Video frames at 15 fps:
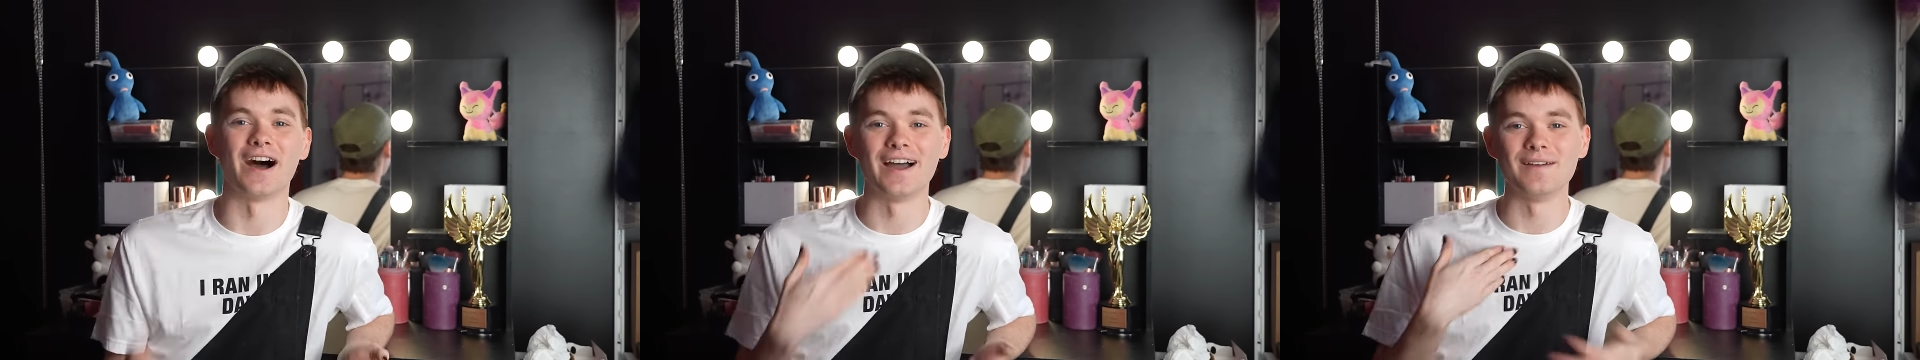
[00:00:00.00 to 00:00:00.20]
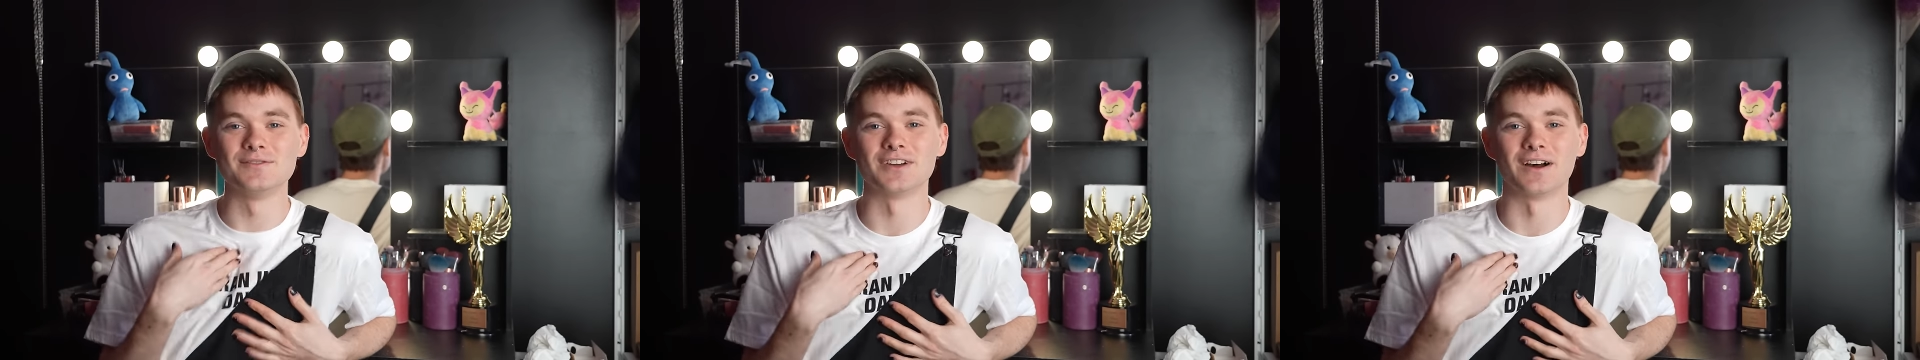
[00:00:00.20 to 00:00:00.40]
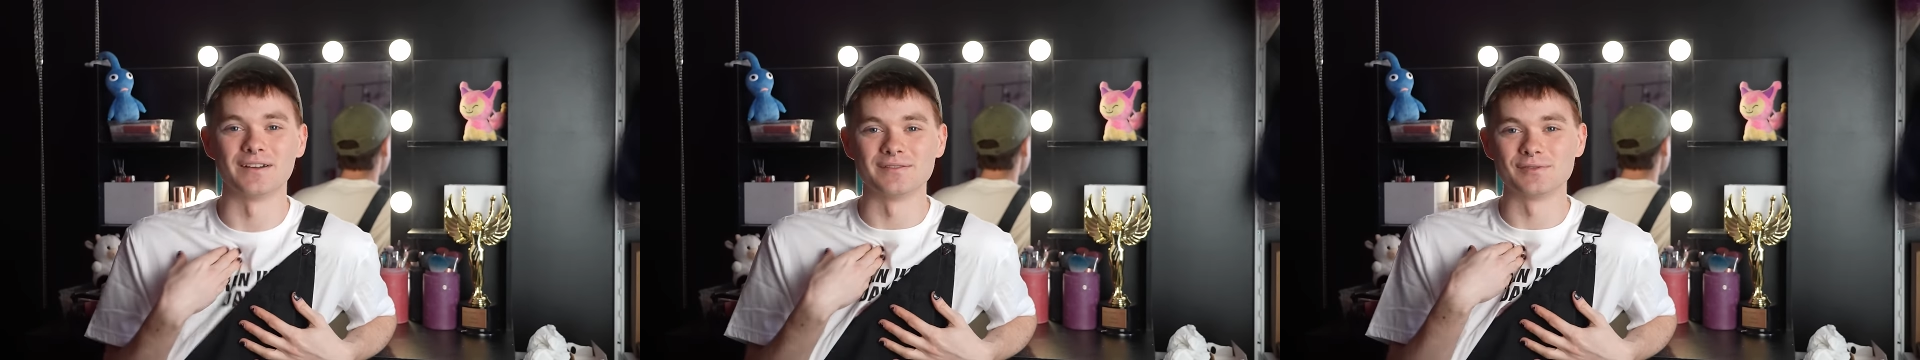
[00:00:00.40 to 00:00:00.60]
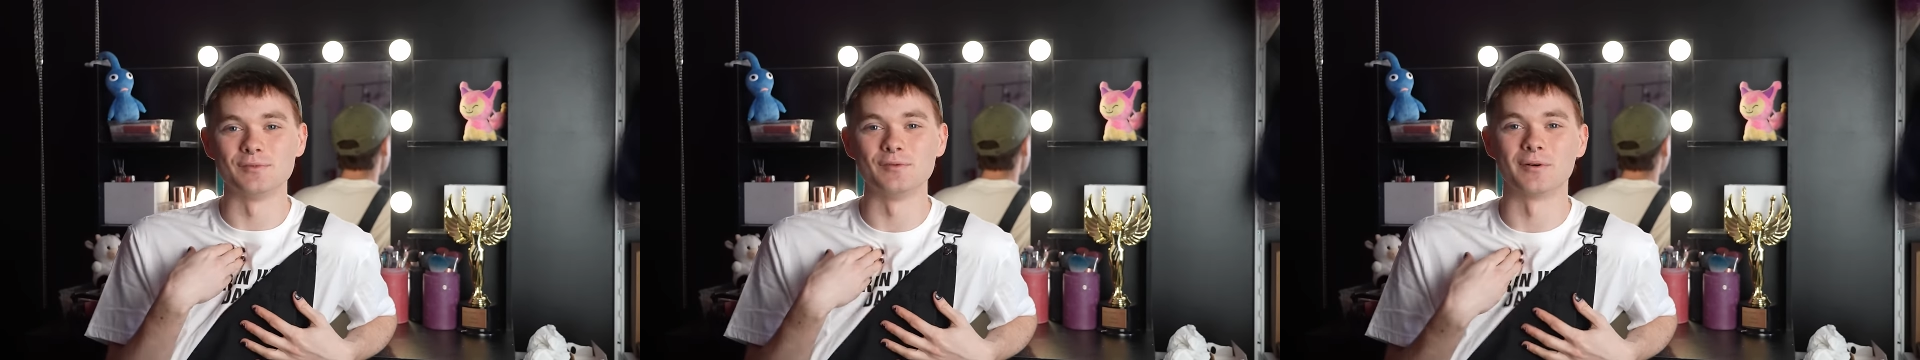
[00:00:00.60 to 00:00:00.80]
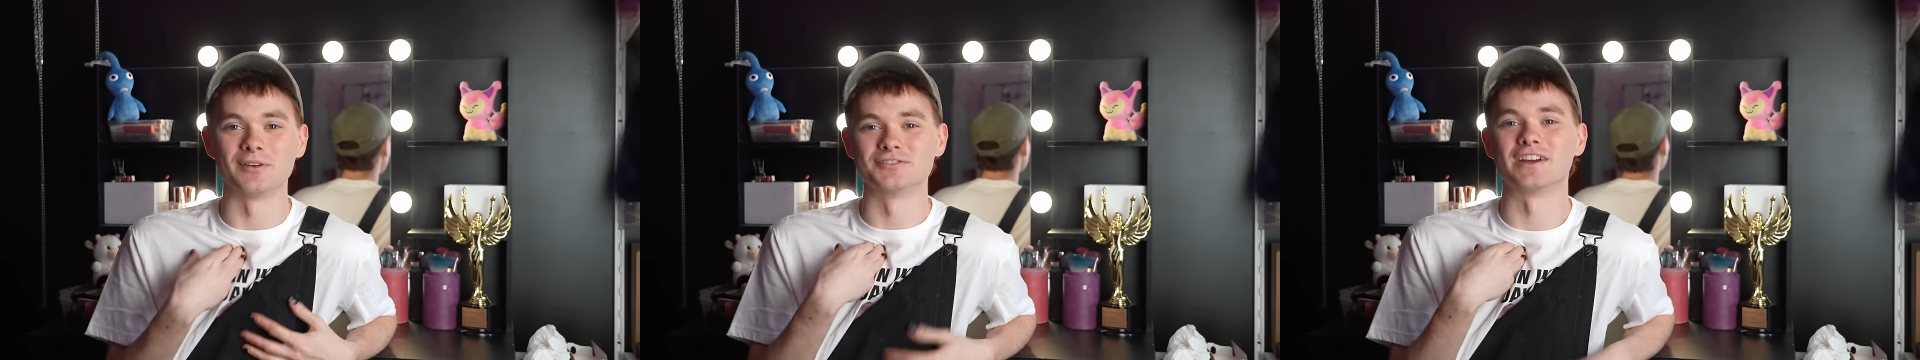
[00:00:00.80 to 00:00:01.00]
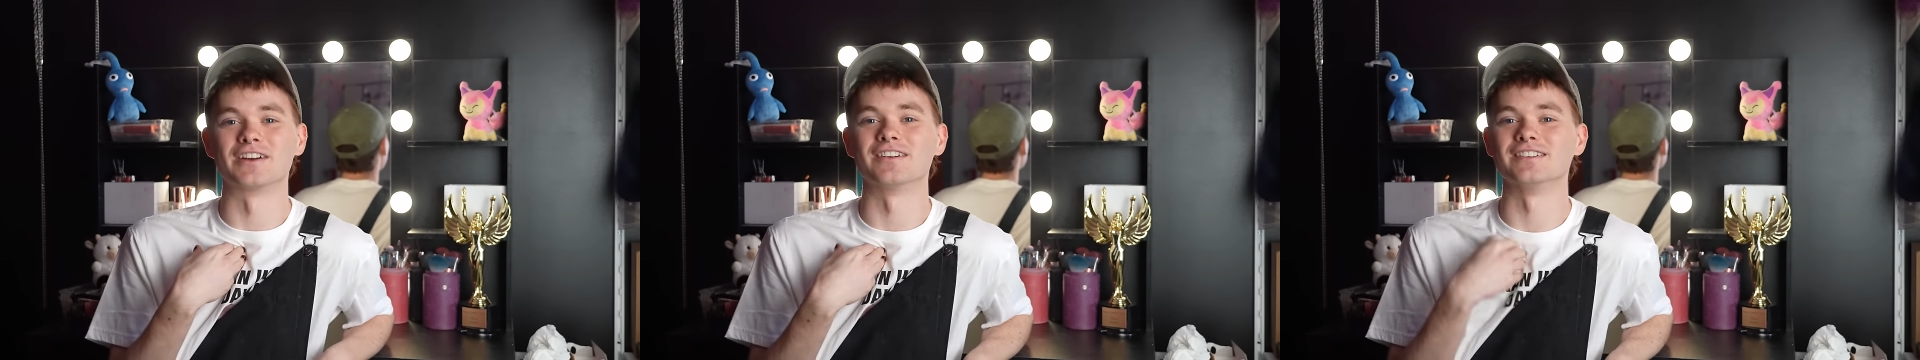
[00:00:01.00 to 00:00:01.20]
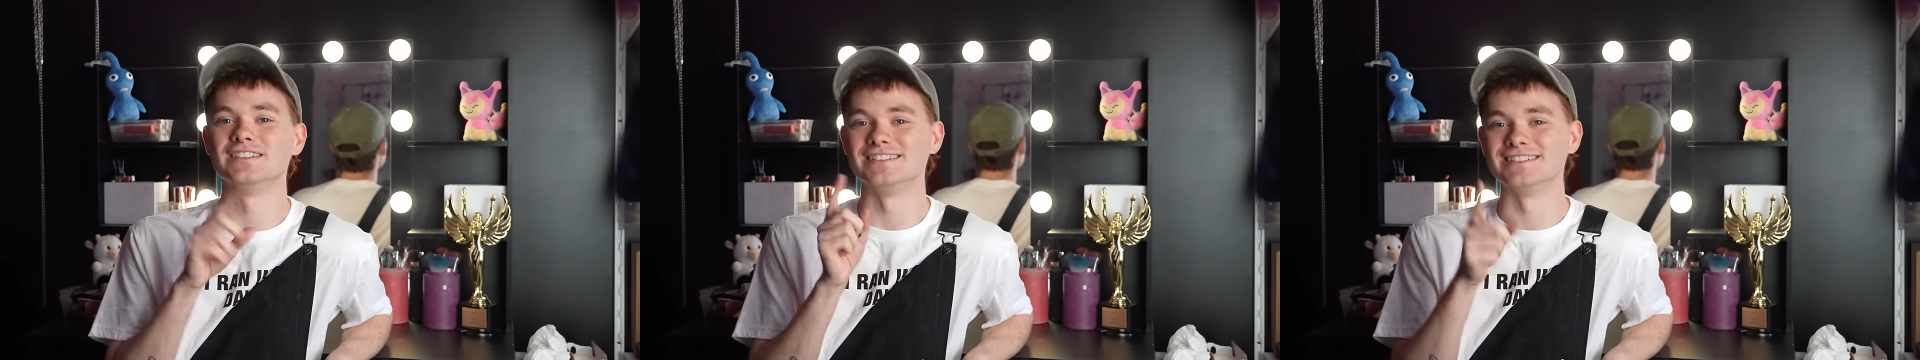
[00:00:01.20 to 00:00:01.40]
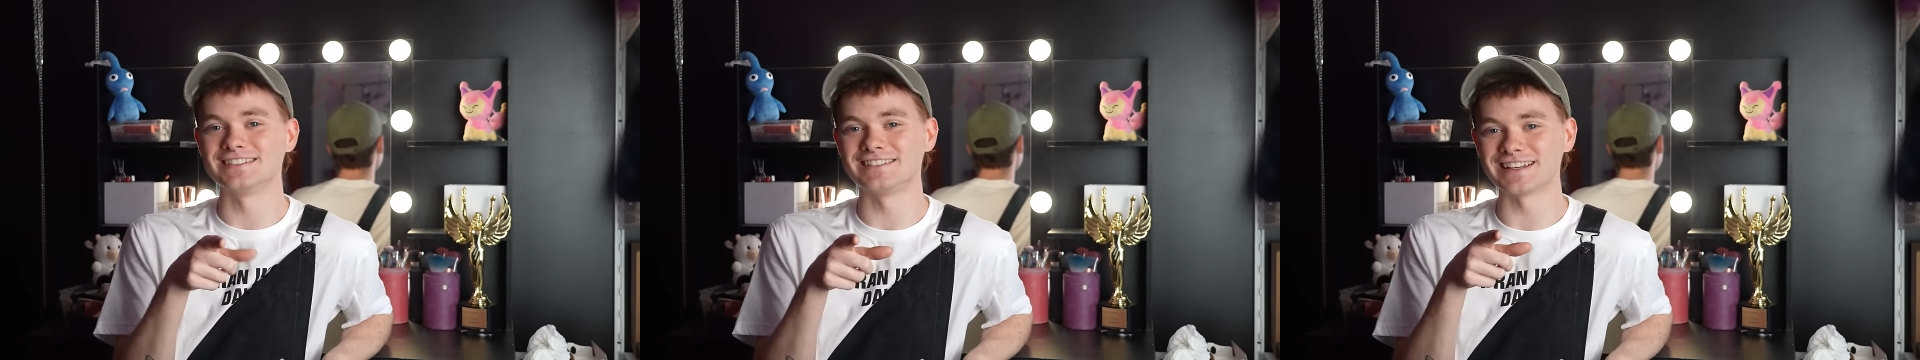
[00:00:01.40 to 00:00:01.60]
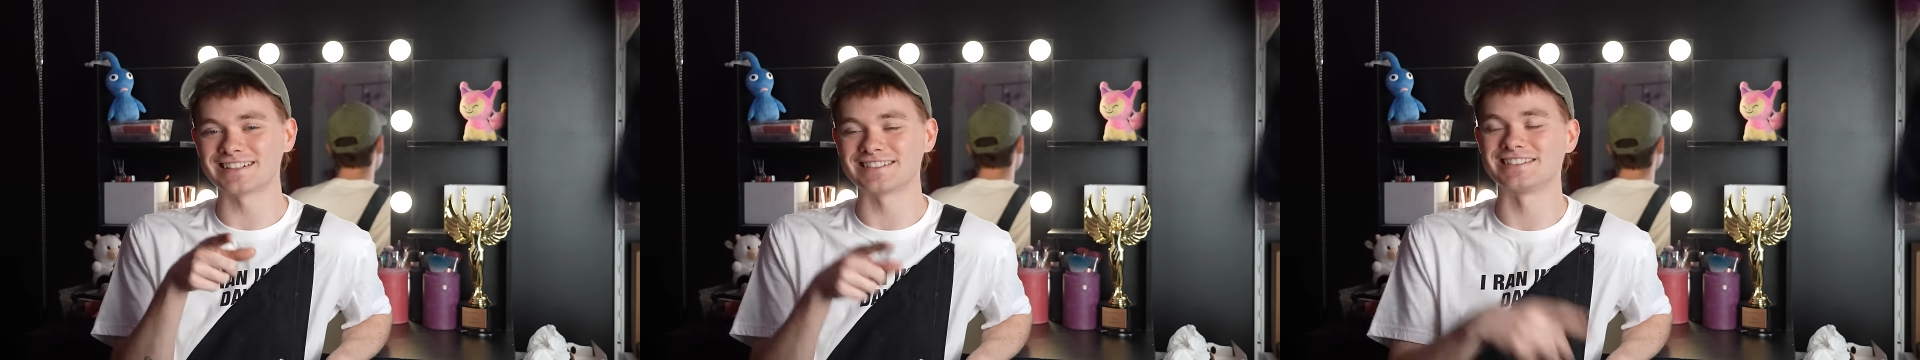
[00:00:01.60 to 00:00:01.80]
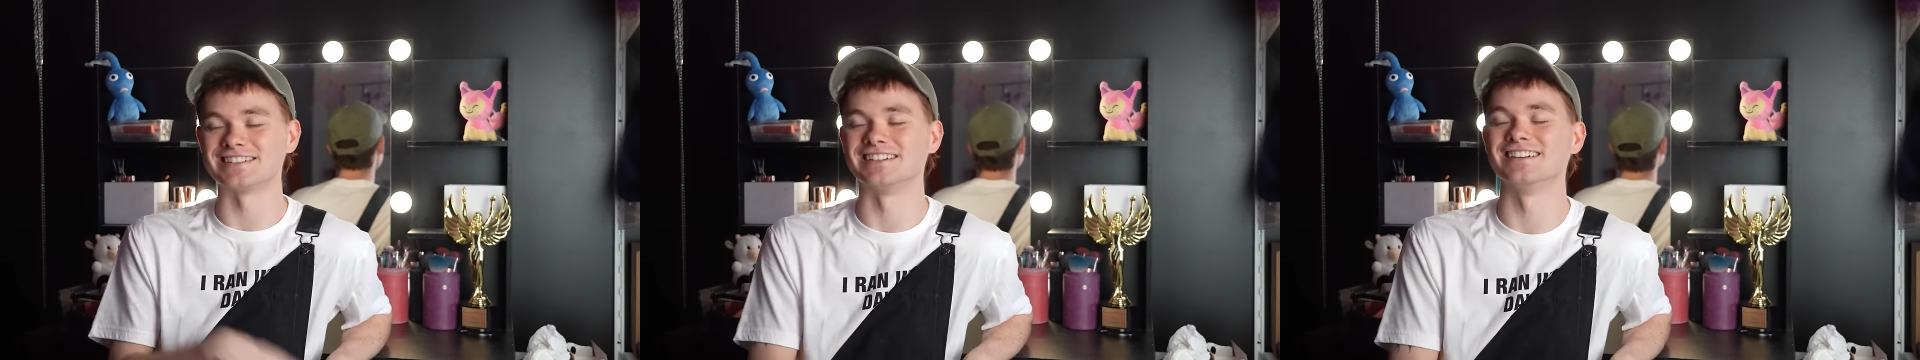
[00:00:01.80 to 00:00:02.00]
I'm Dawn from RuPaul's Drag Race Season
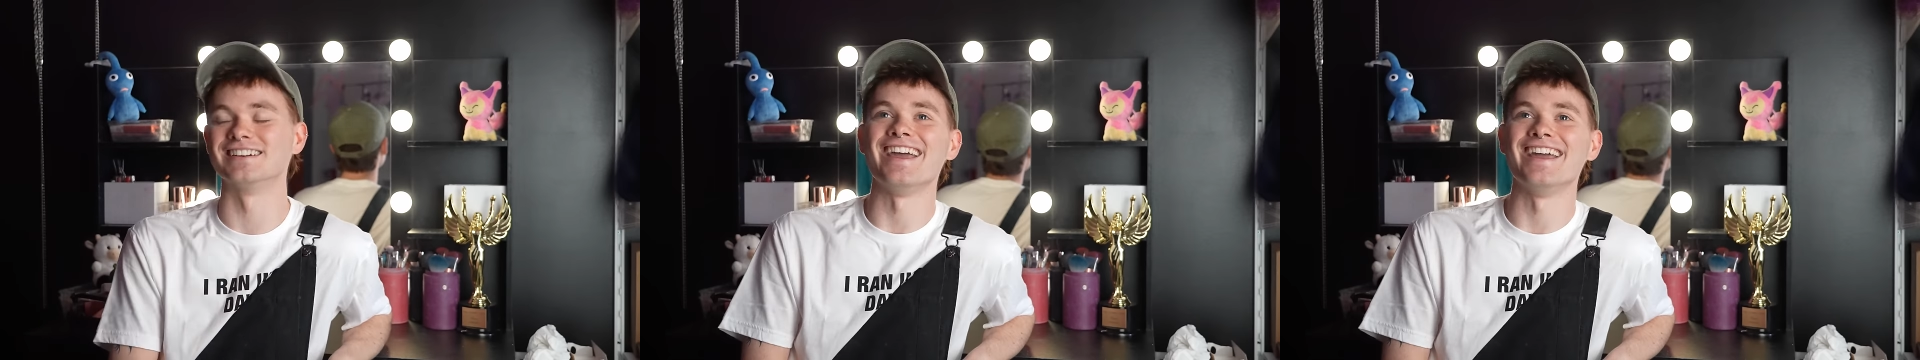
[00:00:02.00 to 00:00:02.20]
16,